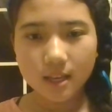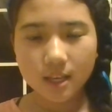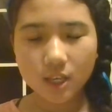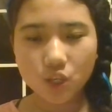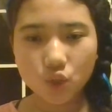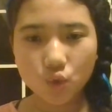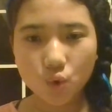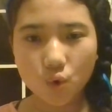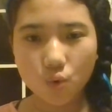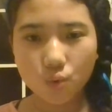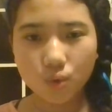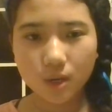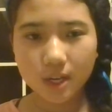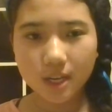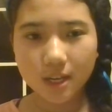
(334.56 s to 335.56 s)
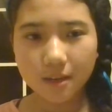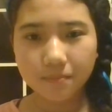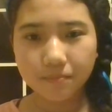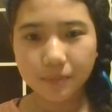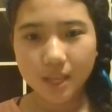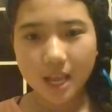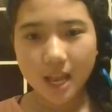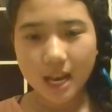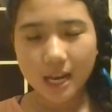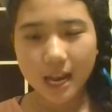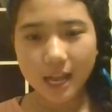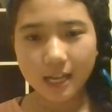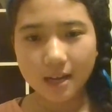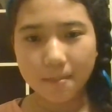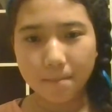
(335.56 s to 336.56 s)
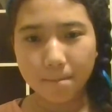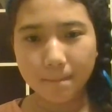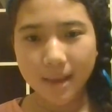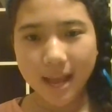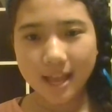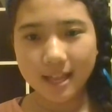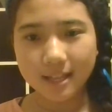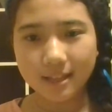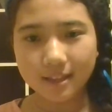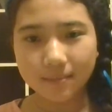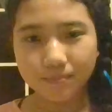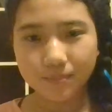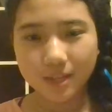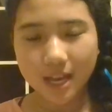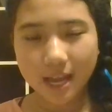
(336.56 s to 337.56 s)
is only like a man,